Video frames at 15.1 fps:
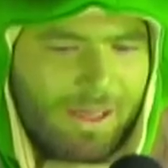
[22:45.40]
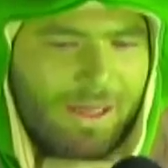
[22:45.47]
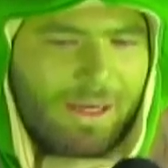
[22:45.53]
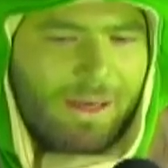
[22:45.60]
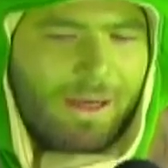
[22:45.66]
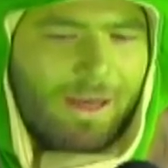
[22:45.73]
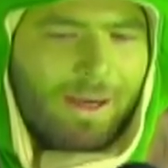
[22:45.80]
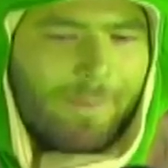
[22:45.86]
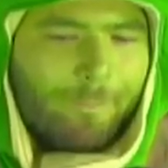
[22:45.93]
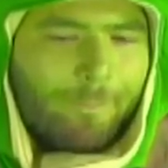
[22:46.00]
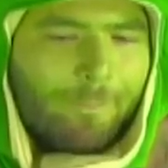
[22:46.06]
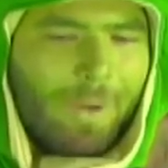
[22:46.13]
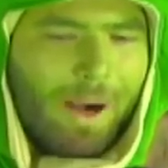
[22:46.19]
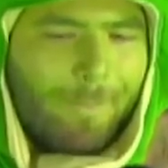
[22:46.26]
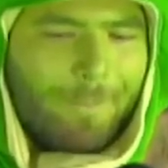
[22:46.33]

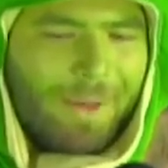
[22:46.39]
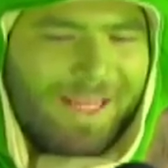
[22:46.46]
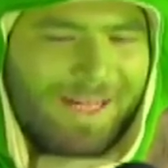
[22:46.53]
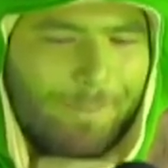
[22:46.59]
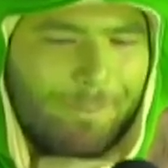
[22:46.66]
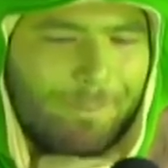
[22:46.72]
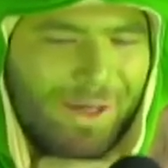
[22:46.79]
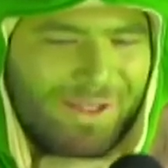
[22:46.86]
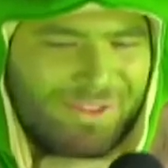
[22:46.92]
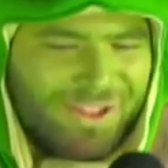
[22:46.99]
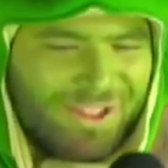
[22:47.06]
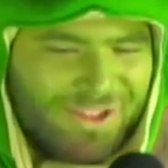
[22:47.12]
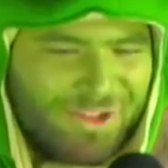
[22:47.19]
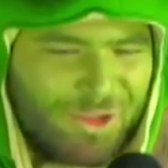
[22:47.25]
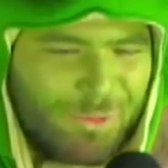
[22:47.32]
an
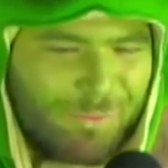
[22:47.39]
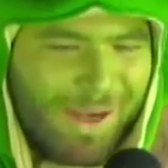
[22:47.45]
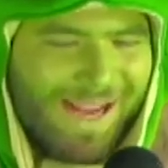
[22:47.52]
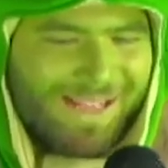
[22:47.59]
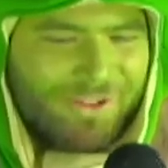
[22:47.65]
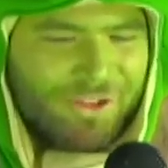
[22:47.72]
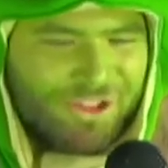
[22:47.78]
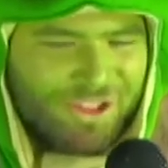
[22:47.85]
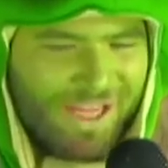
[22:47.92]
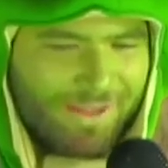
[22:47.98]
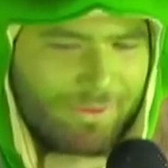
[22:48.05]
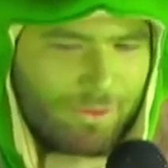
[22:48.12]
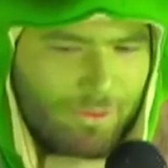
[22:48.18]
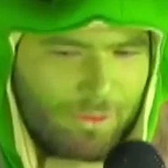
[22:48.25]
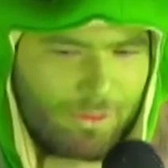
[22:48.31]
abundance
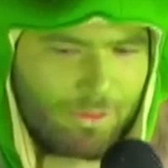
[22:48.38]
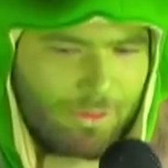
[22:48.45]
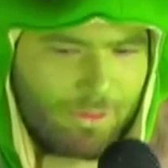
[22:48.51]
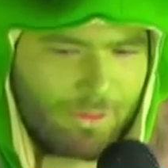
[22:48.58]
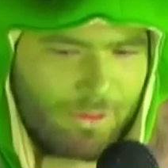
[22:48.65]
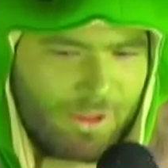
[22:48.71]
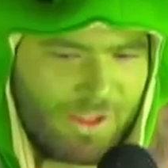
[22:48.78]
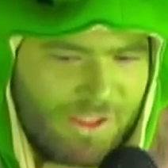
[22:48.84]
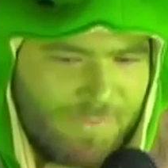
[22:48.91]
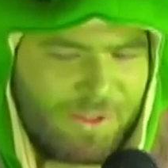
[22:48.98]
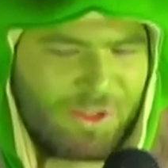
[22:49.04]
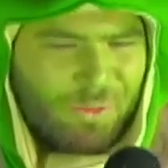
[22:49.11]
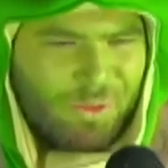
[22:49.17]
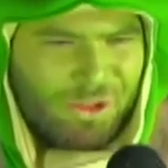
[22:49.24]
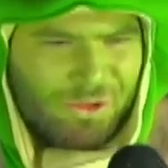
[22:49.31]
mindset,
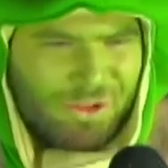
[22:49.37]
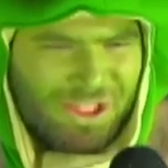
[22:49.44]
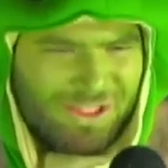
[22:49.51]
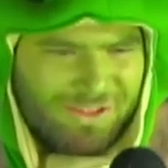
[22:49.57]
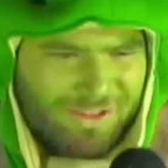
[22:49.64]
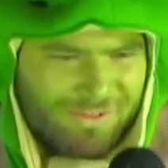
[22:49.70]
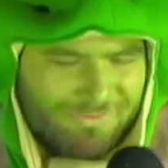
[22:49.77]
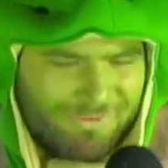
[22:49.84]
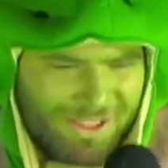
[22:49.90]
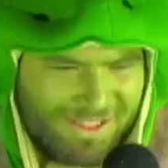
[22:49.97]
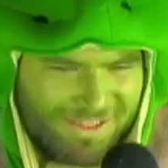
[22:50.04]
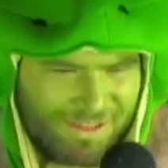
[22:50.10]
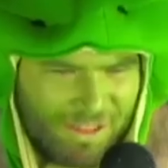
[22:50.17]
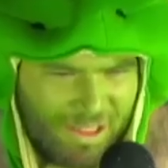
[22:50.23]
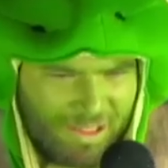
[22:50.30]
especially when you're
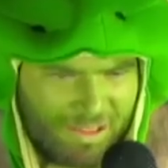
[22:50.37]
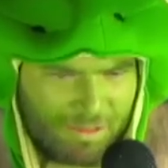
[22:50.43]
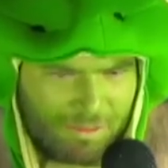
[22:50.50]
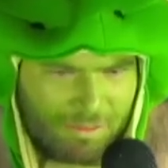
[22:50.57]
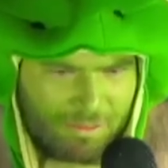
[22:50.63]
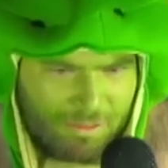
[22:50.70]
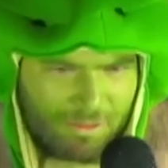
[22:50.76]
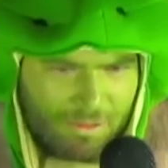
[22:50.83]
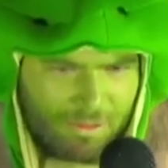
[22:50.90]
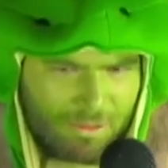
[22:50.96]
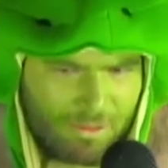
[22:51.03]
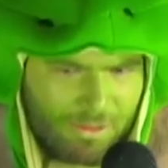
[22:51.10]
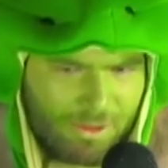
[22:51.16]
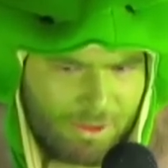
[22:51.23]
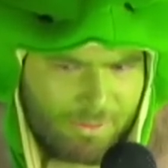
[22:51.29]
fucking young.
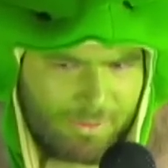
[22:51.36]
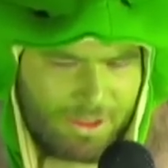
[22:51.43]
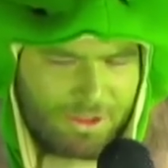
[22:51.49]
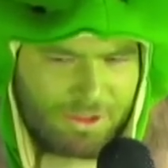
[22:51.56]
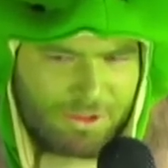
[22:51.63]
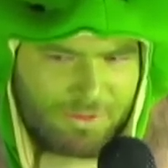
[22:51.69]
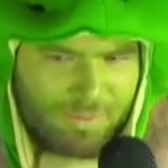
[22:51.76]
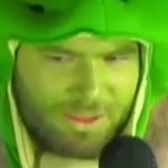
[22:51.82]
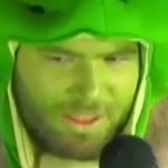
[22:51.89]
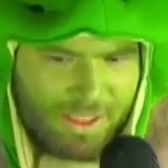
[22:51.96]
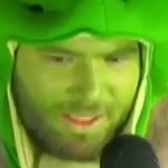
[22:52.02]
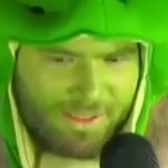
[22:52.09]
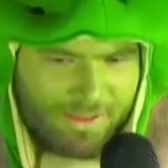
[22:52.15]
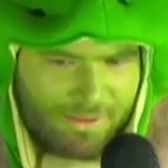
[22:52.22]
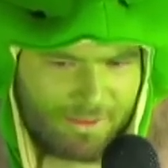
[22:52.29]
You don't want to just be
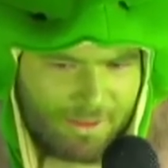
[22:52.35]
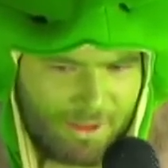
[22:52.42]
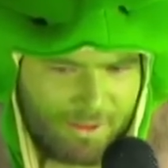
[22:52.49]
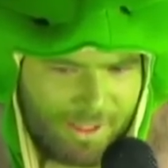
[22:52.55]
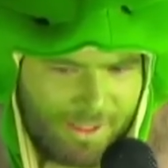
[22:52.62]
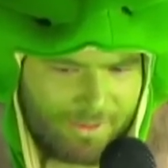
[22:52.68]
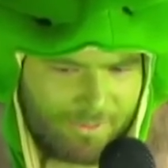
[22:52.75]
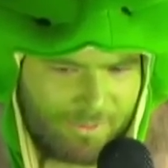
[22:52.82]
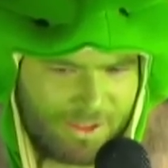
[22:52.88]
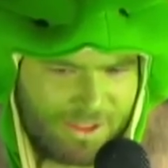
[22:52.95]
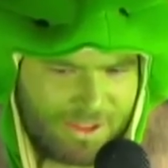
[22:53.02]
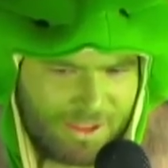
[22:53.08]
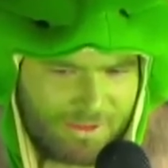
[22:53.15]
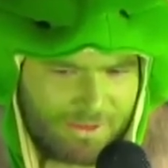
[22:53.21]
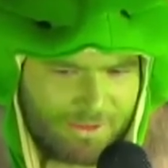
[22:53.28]
like, all right, we
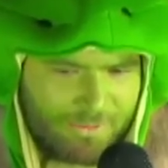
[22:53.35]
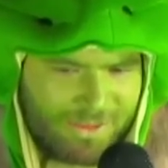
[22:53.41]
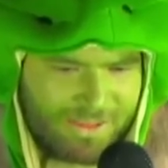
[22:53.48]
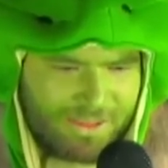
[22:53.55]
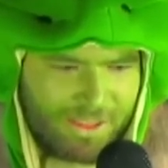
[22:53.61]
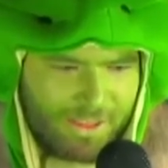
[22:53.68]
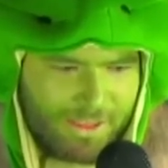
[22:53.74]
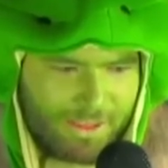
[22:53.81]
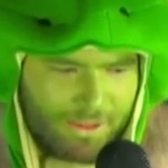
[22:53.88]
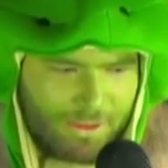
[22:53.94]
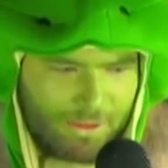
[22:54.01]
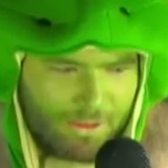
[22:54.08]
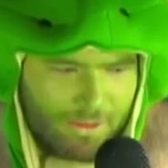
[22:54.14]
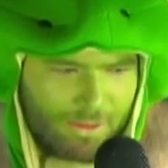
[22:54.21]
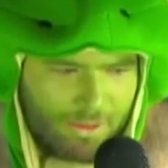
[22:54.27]
settled, we did it,
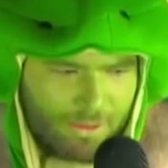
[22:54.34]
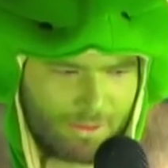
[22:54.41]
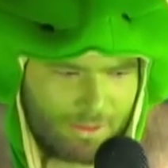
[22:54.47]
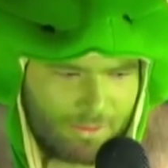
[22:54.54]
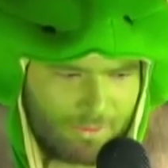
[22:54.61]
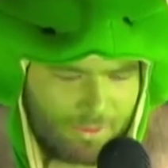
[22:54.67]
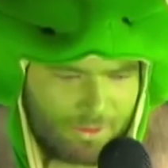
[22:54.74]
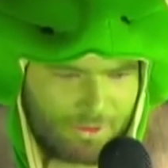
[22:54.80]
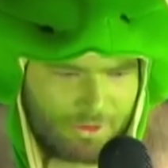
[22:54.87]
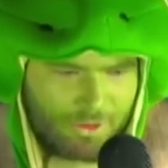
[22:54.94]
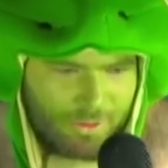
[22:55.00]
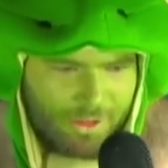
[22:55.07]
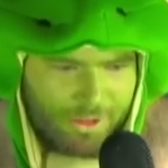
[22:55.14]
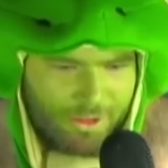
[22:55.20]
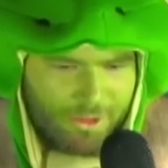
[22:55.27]
when you're
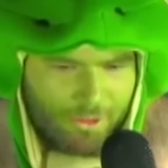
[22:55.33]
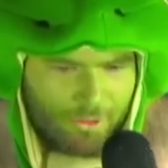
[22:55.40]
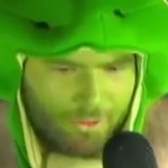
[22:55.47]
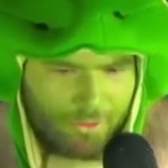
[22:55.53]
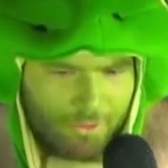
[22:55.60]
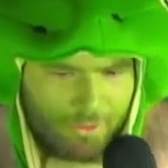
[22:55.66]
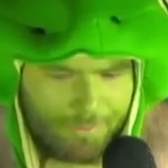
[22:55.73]
22.